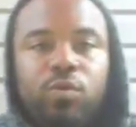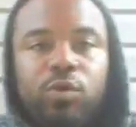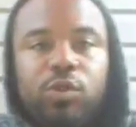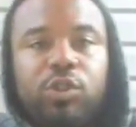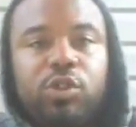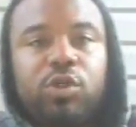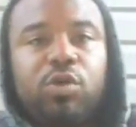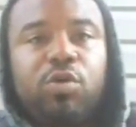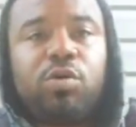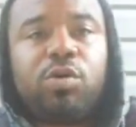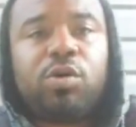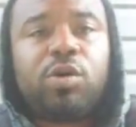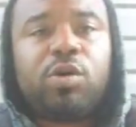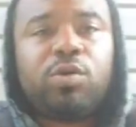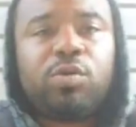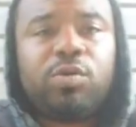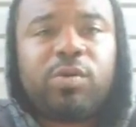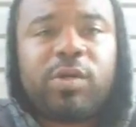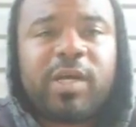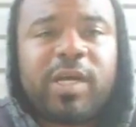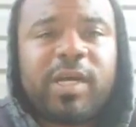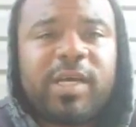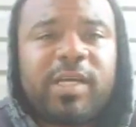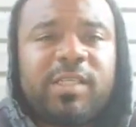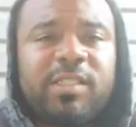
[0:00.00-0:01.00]
What's going on,
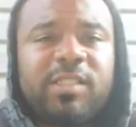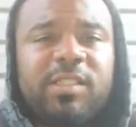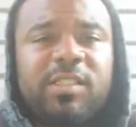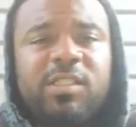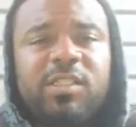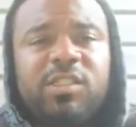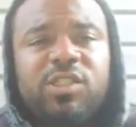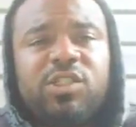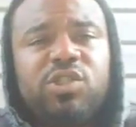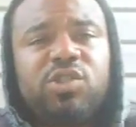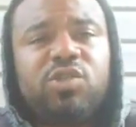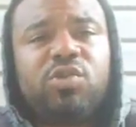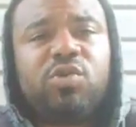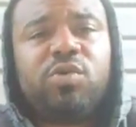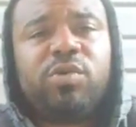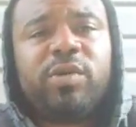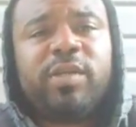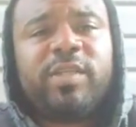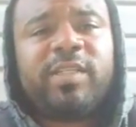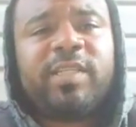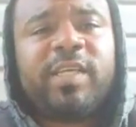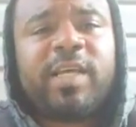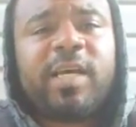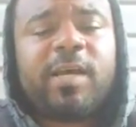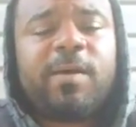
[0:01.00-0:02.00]
guys? This is
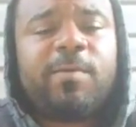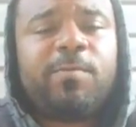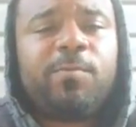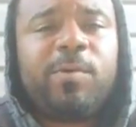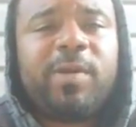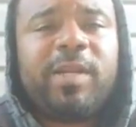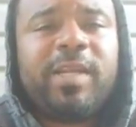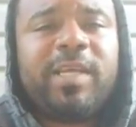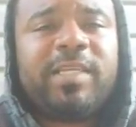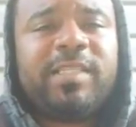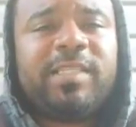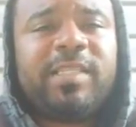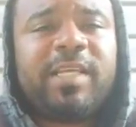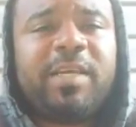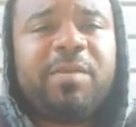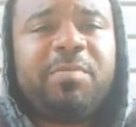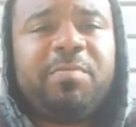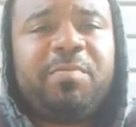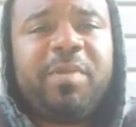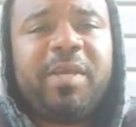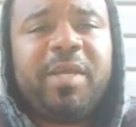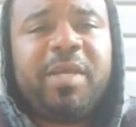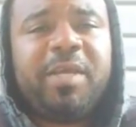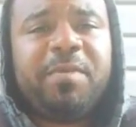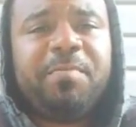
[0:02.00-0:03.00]
story time with
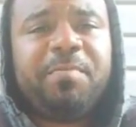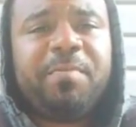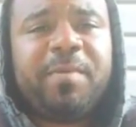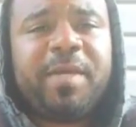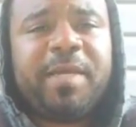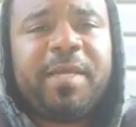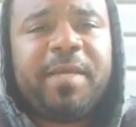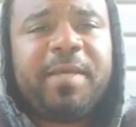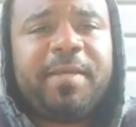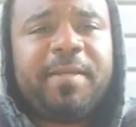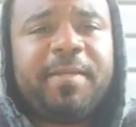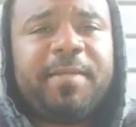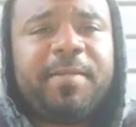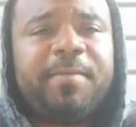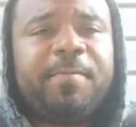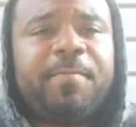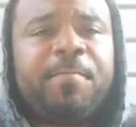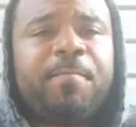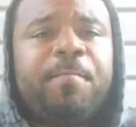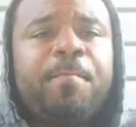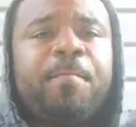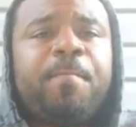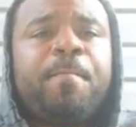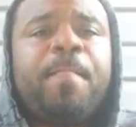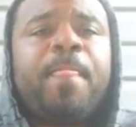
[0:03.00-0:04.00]
S.A.B, man.
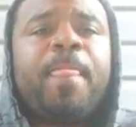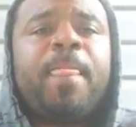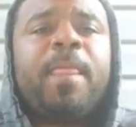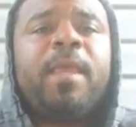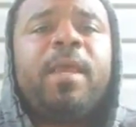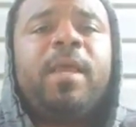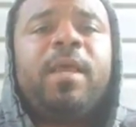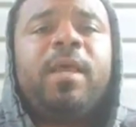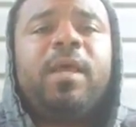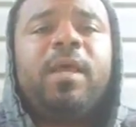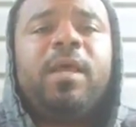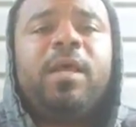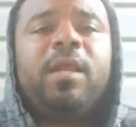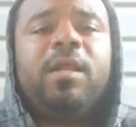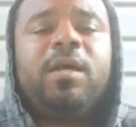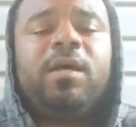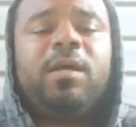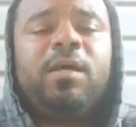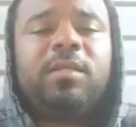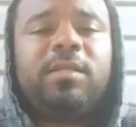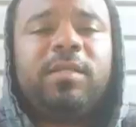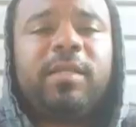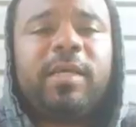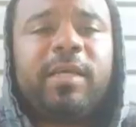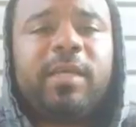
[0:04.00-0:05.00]

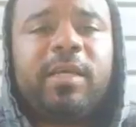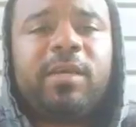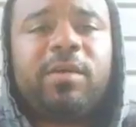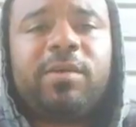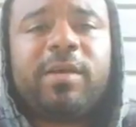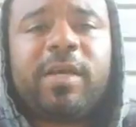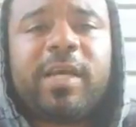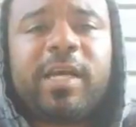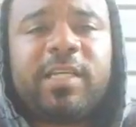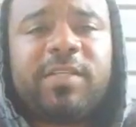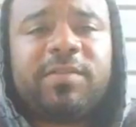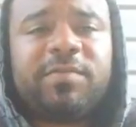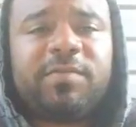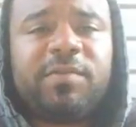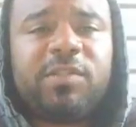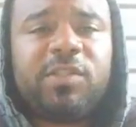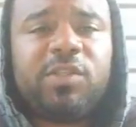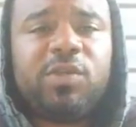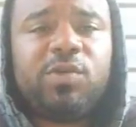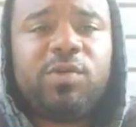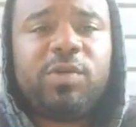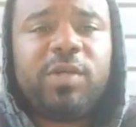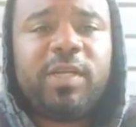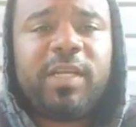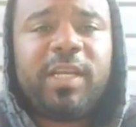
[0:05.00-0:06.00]
And thank y'all guys for
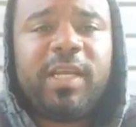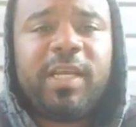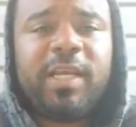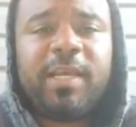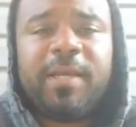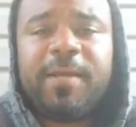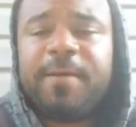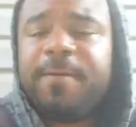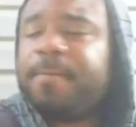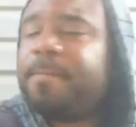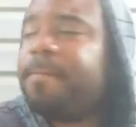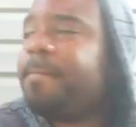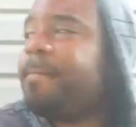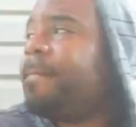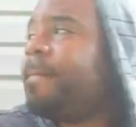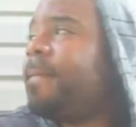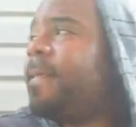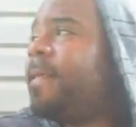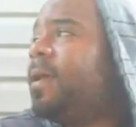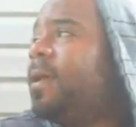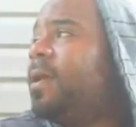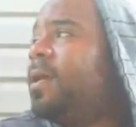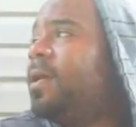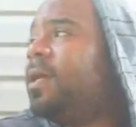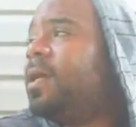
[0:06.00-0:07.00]
tuning in.
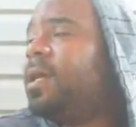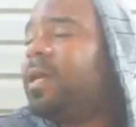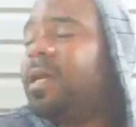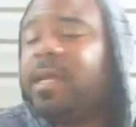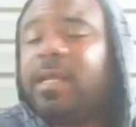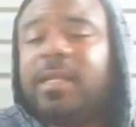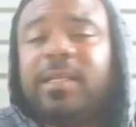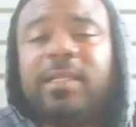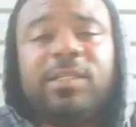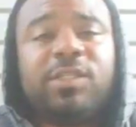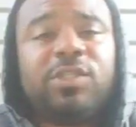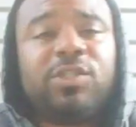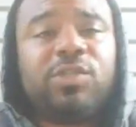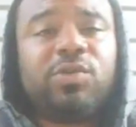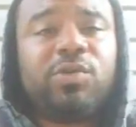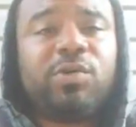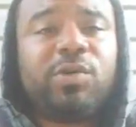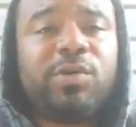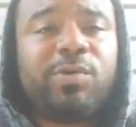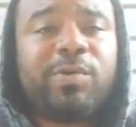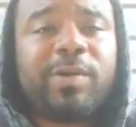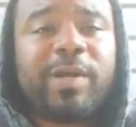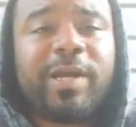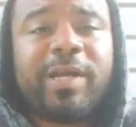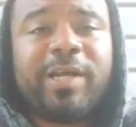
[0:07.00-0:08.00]
And this
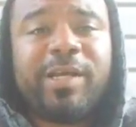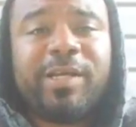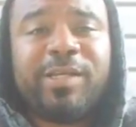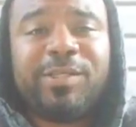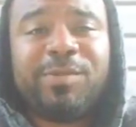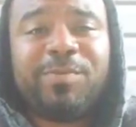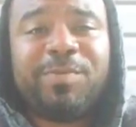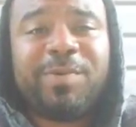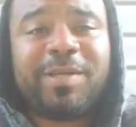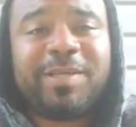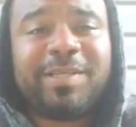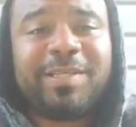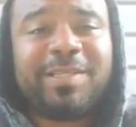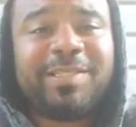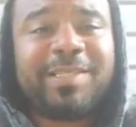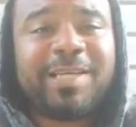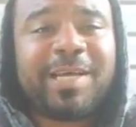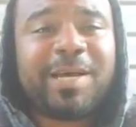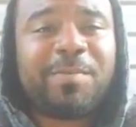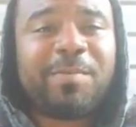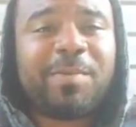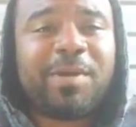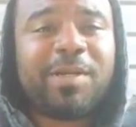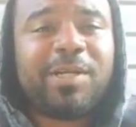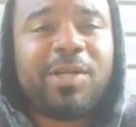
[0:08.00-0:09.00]
story right here is about the
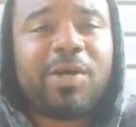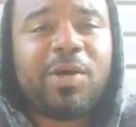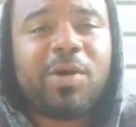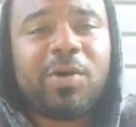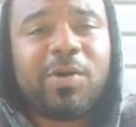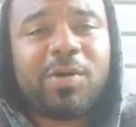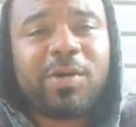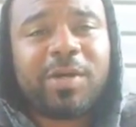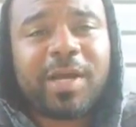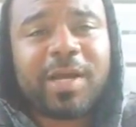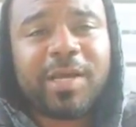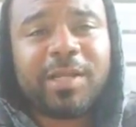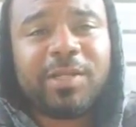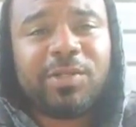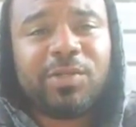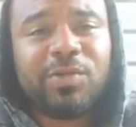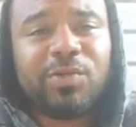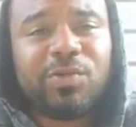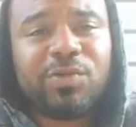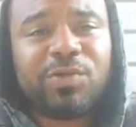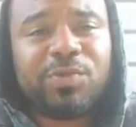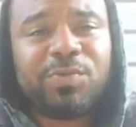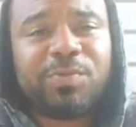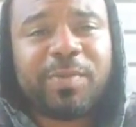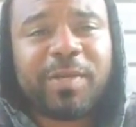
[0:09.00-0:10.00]
time my dog got
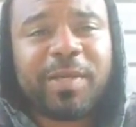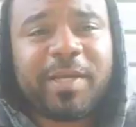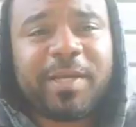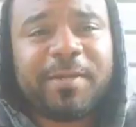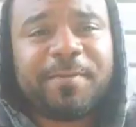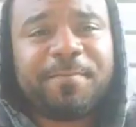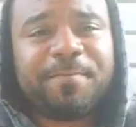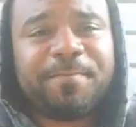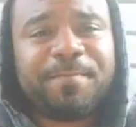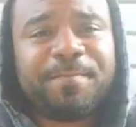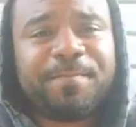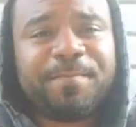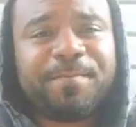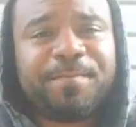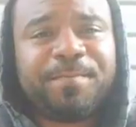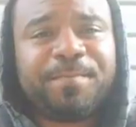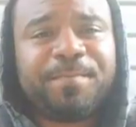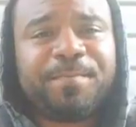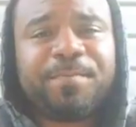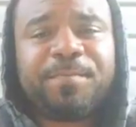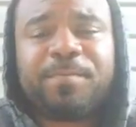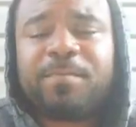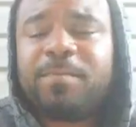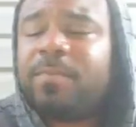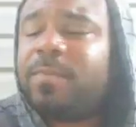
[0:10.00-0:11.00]
loose, man.
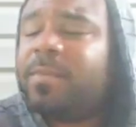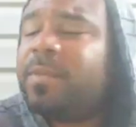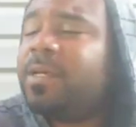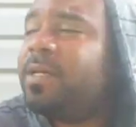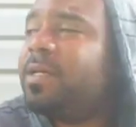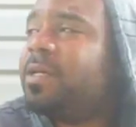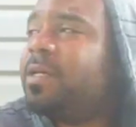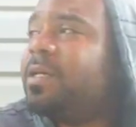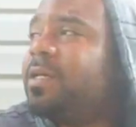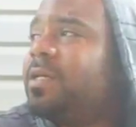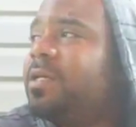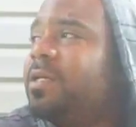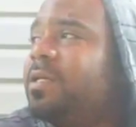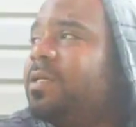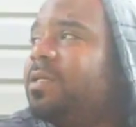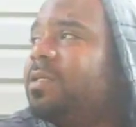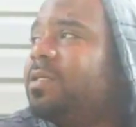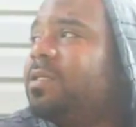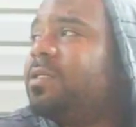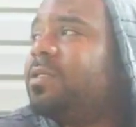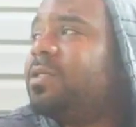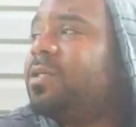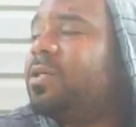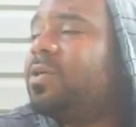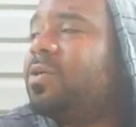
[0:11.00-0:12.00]

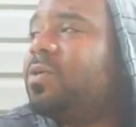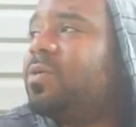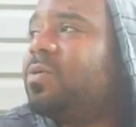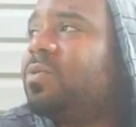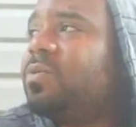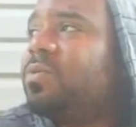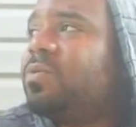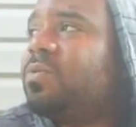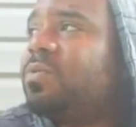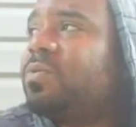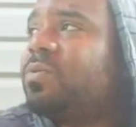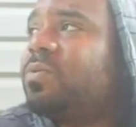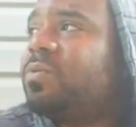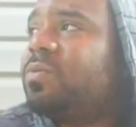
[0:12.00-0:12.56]
So,